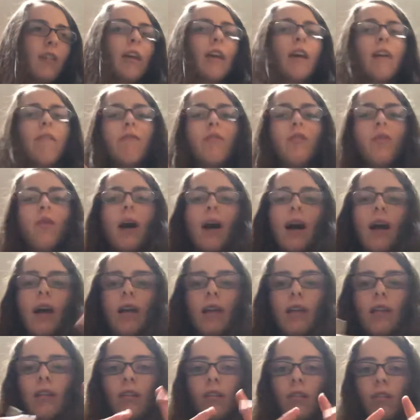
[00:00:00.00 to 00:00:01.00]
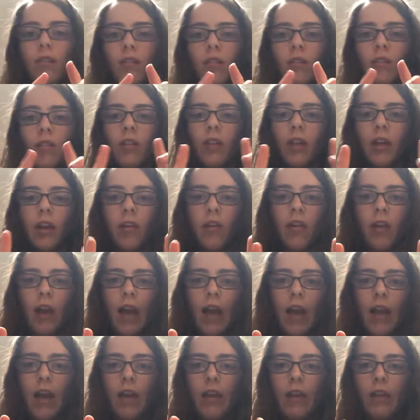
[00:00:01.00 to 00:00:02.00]
you had the letter
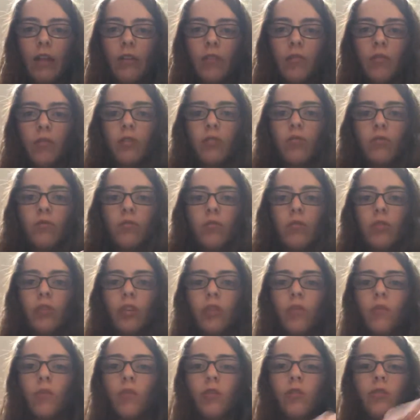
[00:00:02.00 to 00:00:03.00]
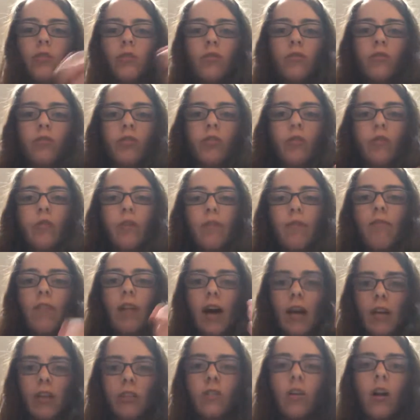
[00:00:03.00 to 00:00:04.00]
A and you were doing
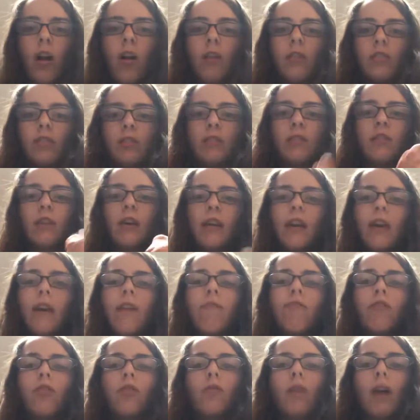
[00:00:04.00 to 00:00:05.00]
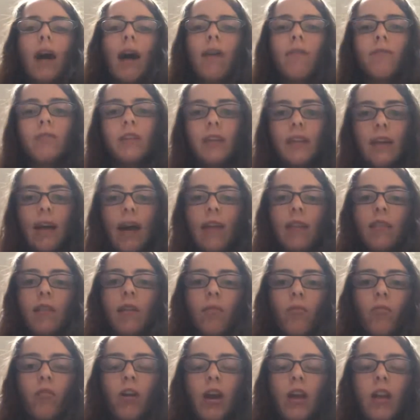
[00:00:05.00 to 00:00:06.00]
flashcards, it's if you'd have to get
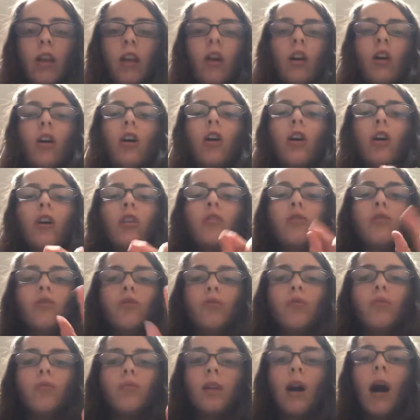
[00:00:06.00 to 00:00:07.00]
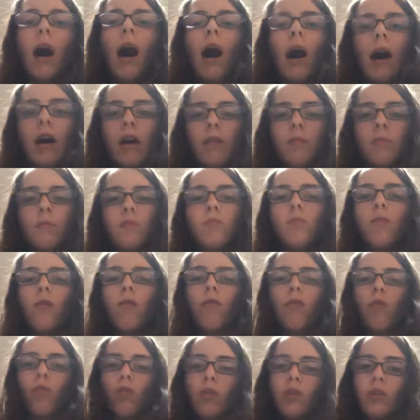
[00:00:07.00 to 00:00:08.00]
them right 2 times
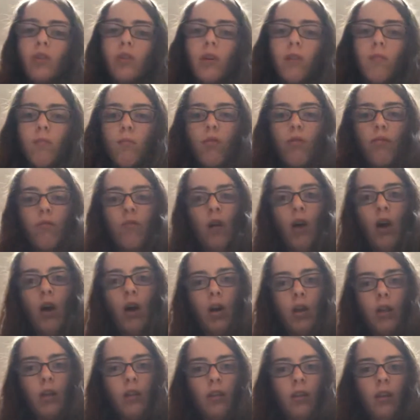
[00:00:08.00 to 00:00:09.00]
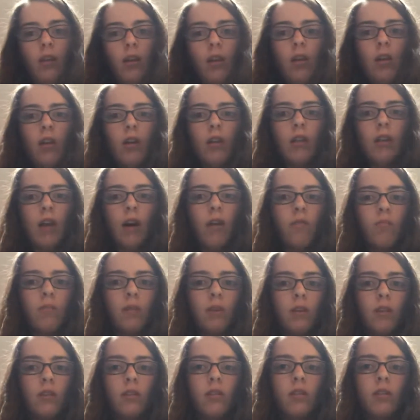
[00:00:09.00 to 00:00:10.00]
before you could move on. That would be
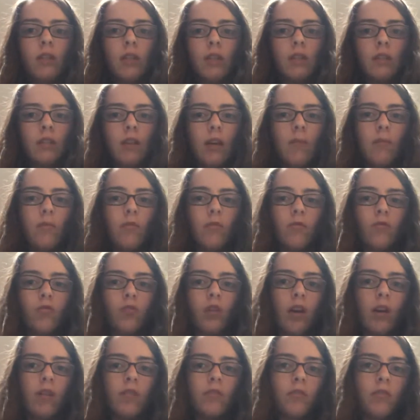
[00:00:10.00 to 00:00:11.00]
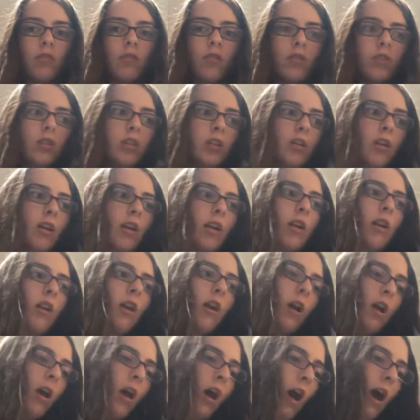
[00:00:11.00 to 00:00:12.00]
an example of trials to criterion.
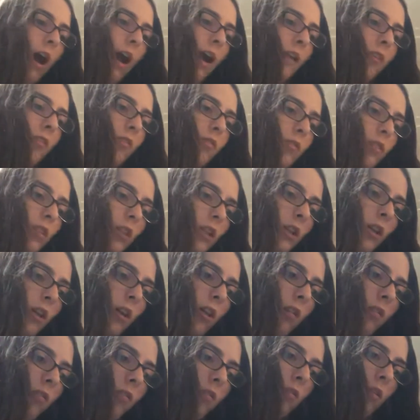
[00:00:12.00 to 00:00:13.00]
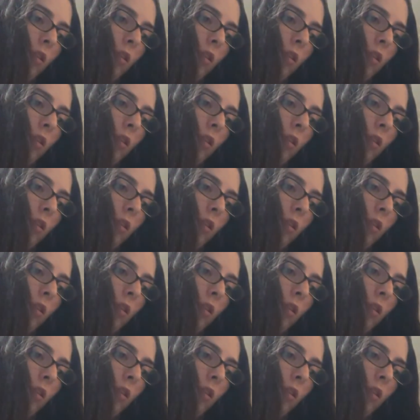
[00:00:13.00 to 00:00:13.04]
I don't really know